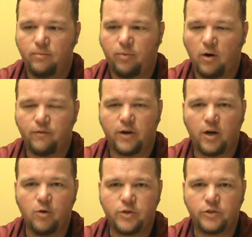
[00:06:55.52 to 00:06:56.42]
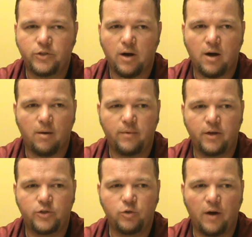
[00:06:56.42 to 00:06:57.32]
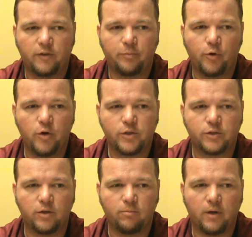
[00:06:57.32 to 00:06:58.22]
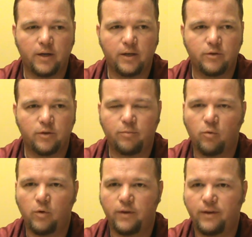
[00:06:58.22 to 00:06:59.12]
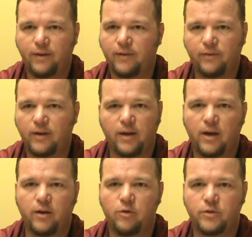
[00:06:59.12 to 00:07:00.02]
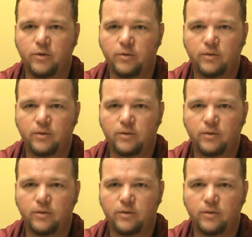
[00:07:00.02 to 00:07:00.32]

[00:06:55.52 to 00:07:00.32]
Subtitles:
part of a coach's job is you have to push somebody to the point that they think they can't go to.